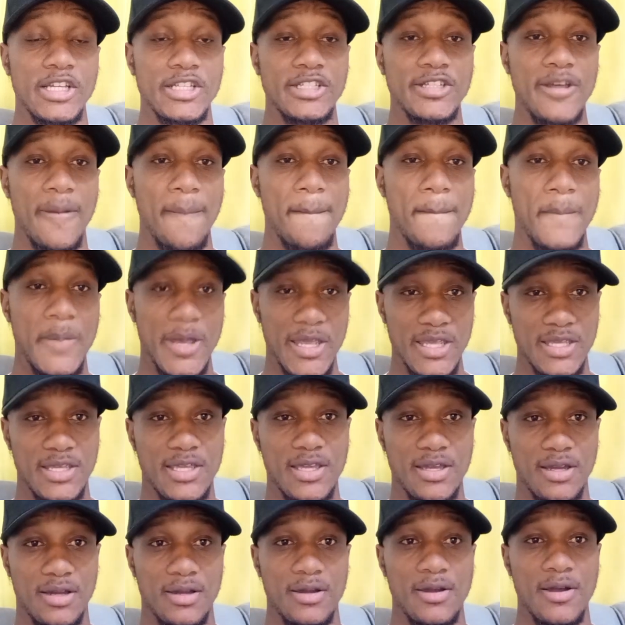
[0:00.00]

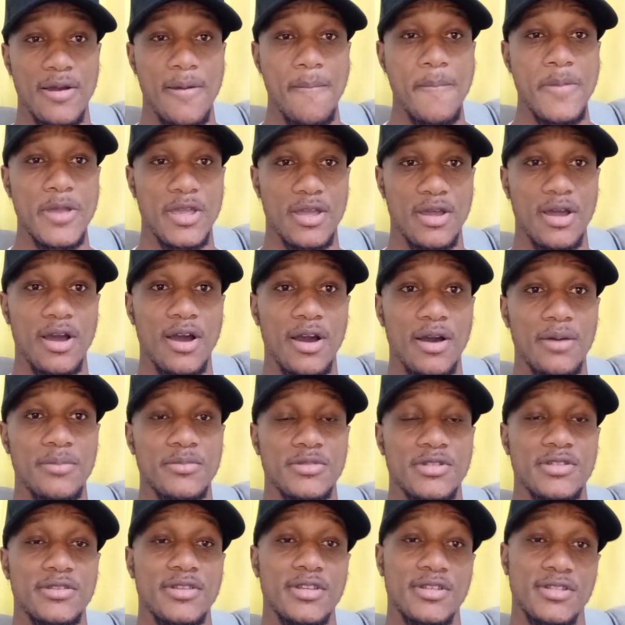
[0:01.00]
Jamaica
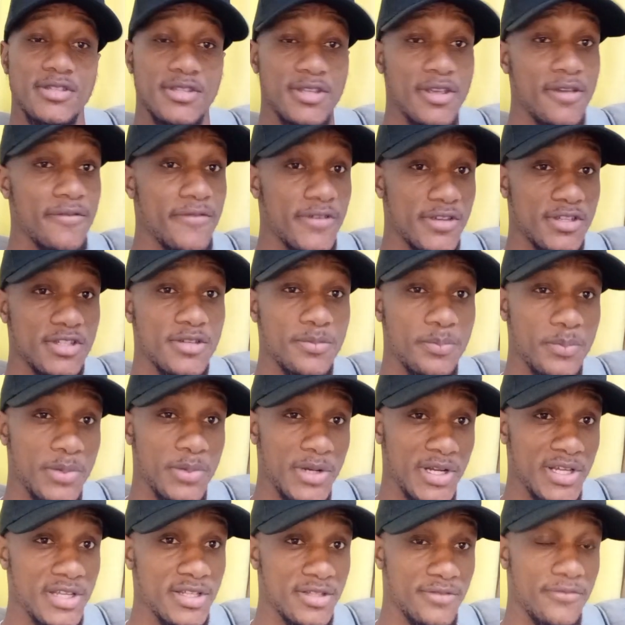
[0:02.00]
becomes the safest
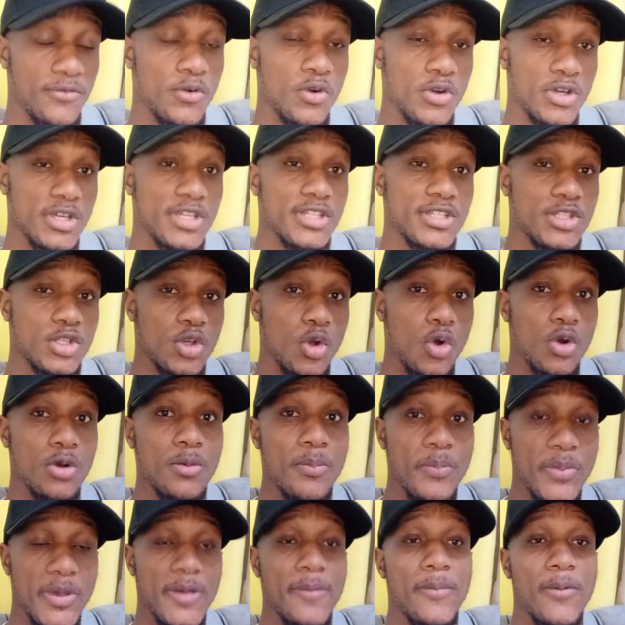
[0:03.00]
place for its
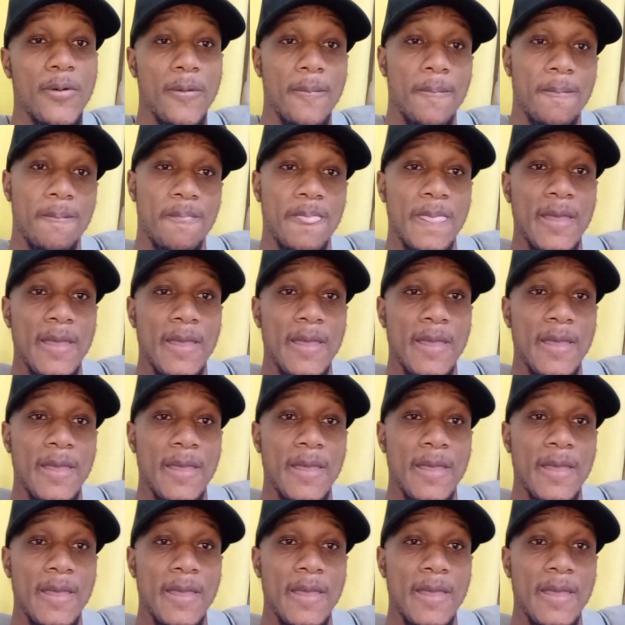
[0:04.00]
own people.